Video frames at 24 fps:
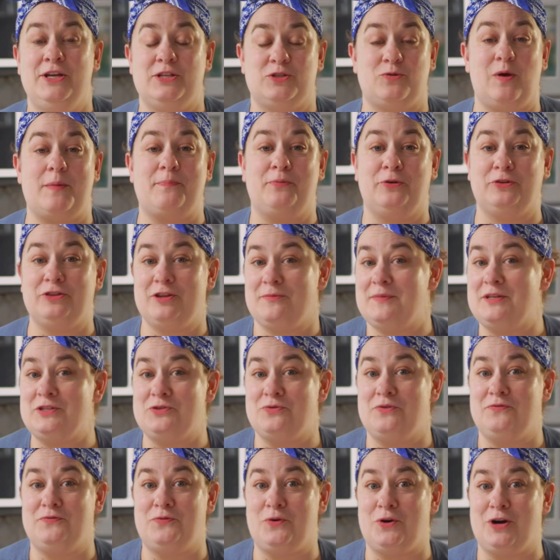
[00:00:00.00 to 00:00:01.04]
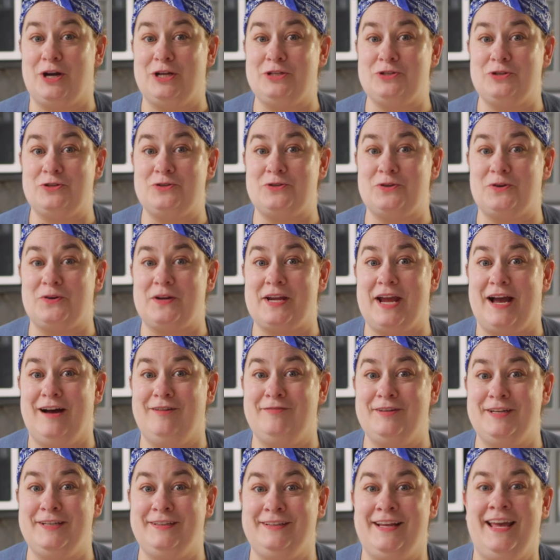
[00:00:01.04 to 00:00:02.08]
So I put them into a 400-degree
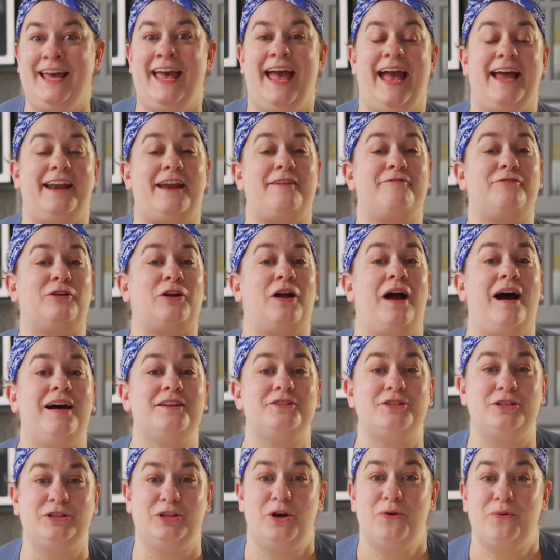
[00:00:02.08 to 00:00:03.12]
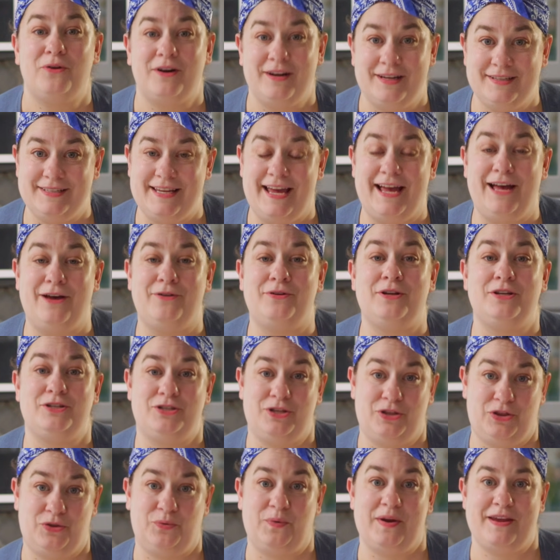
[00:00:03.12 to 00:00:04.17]
oven and I forgot to lower it down
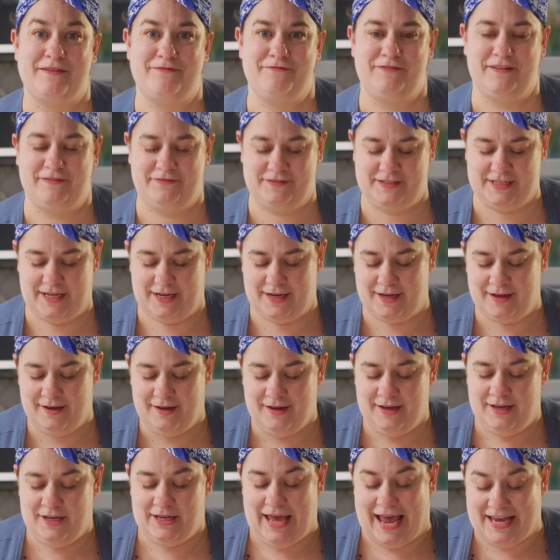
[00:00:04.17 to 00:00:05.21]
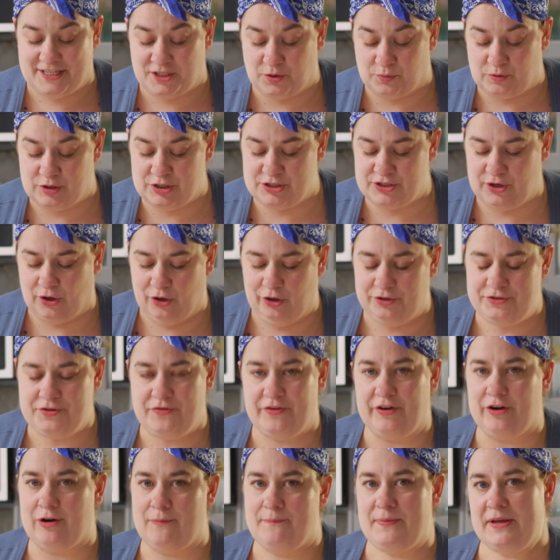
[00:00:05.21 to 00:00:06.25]
to 350. As a result,
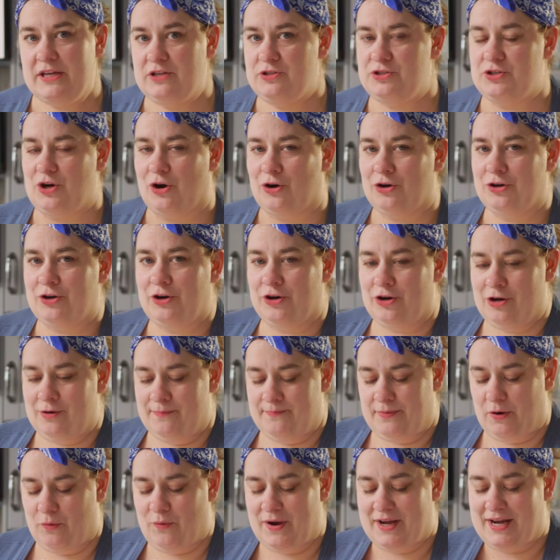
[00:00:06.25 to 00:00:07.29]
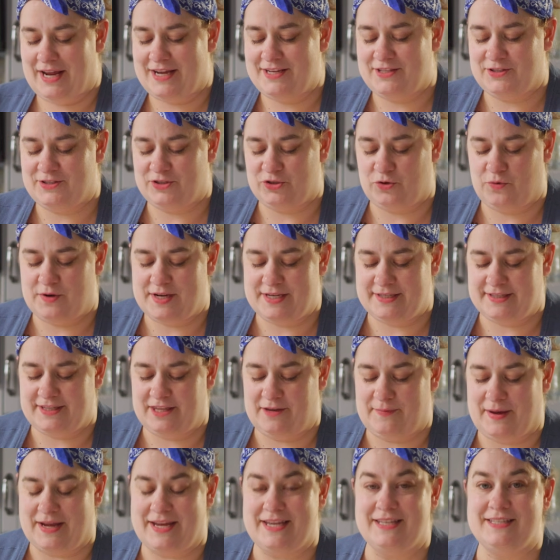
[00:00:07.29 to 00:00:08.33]
they're a bit darker, but when I squeeze
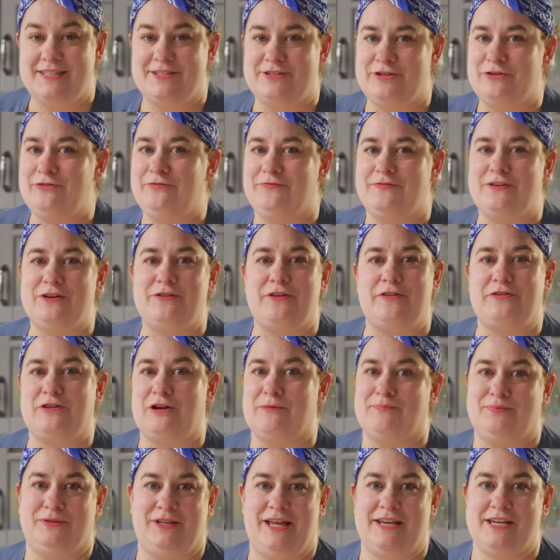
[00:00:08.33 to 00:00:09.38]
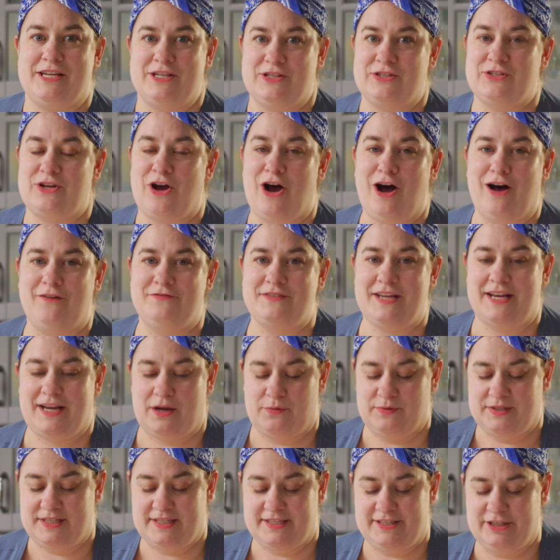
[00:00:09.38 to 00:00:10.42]
them, I can still feel that they're plenty soft, and I
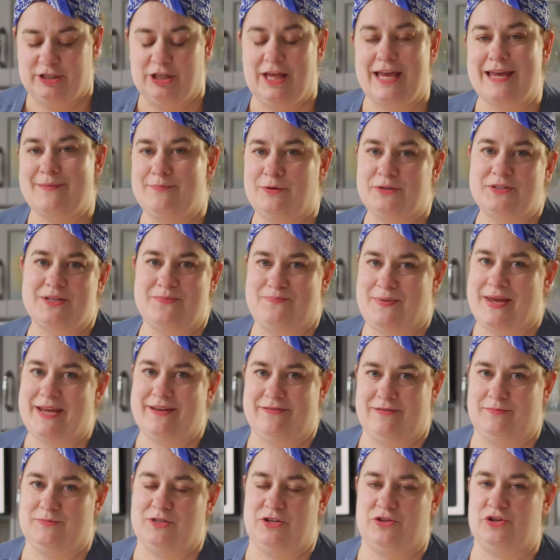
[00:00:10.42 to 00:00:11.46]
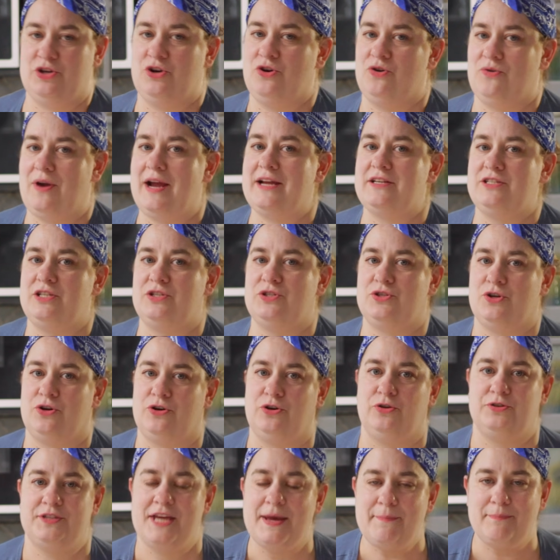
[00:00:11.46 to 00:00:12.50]
was still able to bake them to the correct
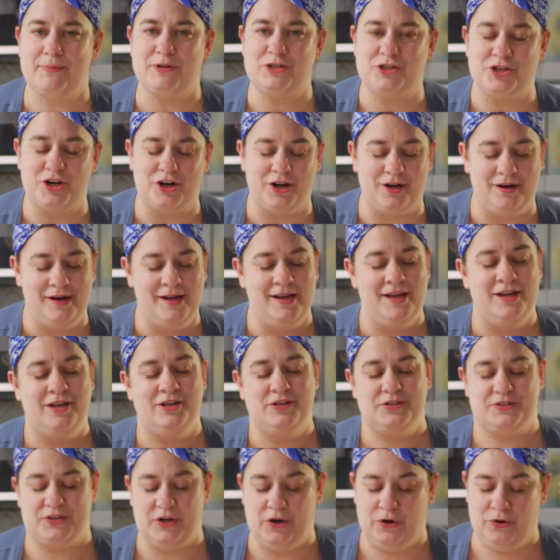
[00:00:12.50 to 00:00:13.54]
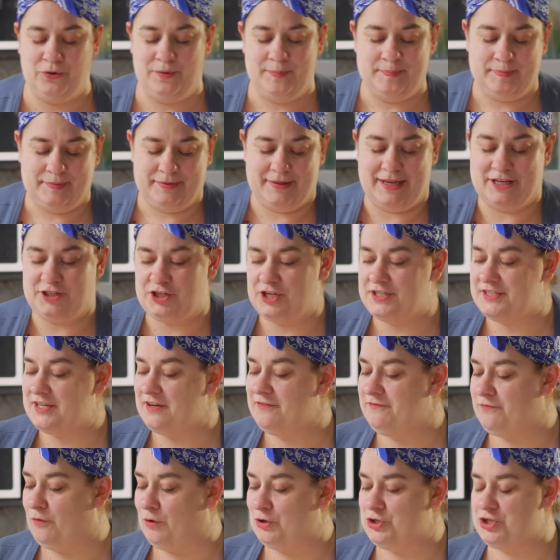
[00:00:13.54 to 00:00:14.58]
internal temperature. So they just
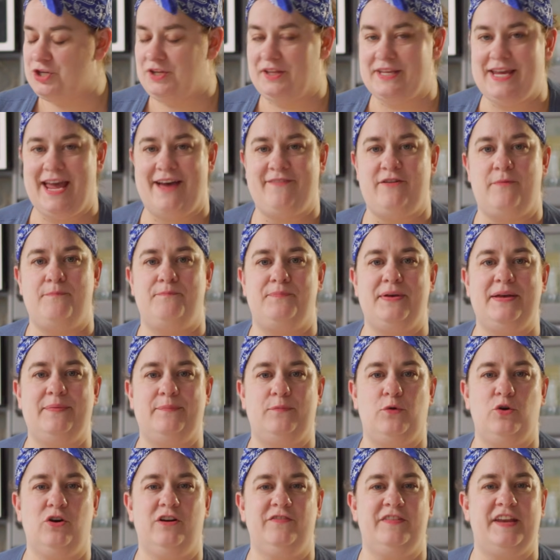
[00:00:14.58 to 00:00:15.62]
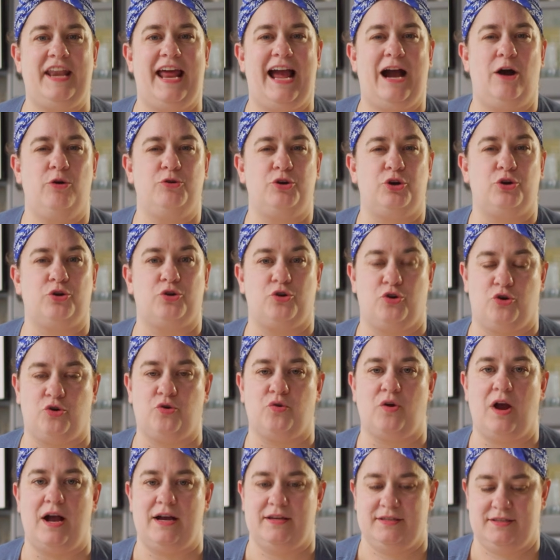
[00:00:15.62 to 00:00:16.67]
unfortunately have a bit more of an outer
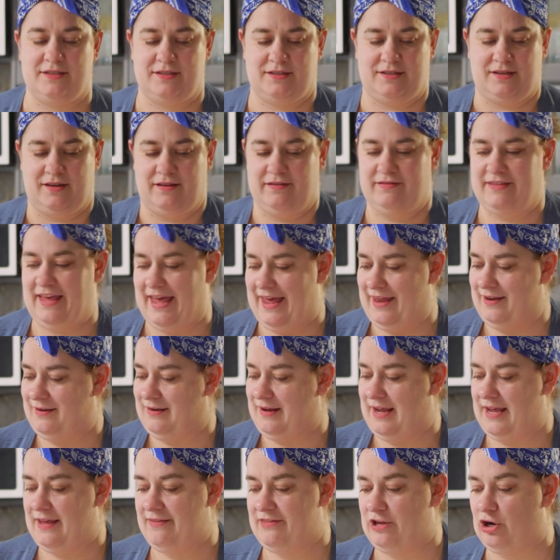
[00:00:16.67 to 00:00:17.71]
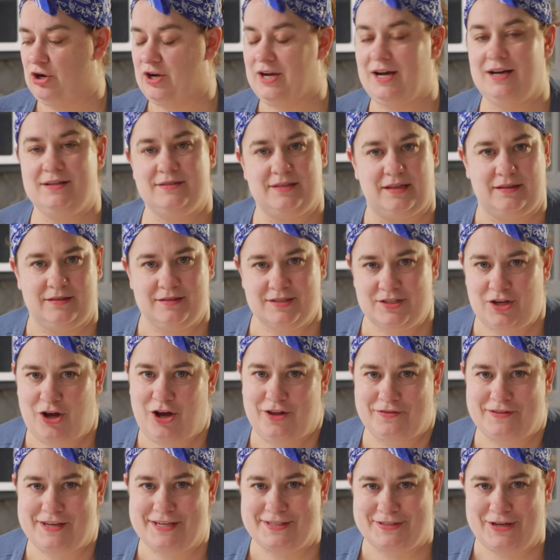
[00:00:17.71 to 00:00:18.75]
crust than their cousins
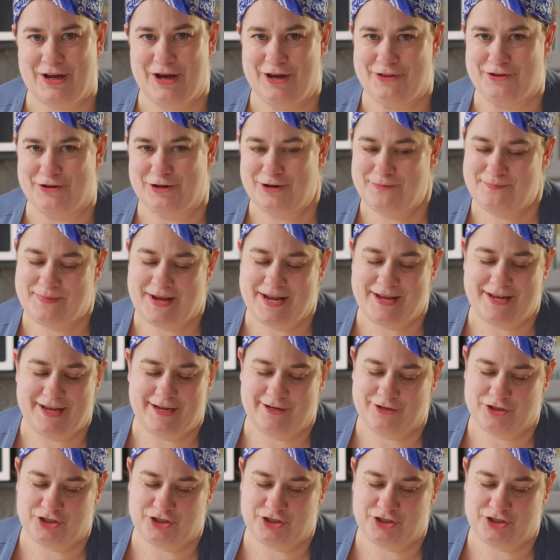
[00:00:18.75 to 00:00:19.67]
on these other baking